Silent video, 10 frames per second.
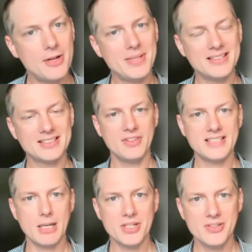I hope that some of
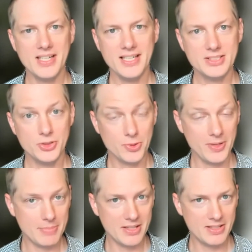these opportunities to
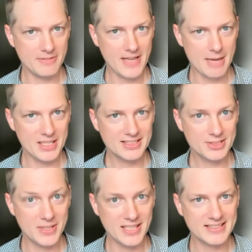create better dev happiness
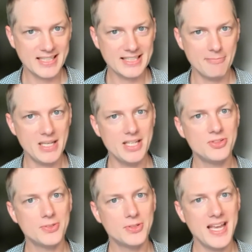through Git stats have been
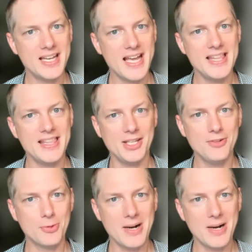useful, and I thank you for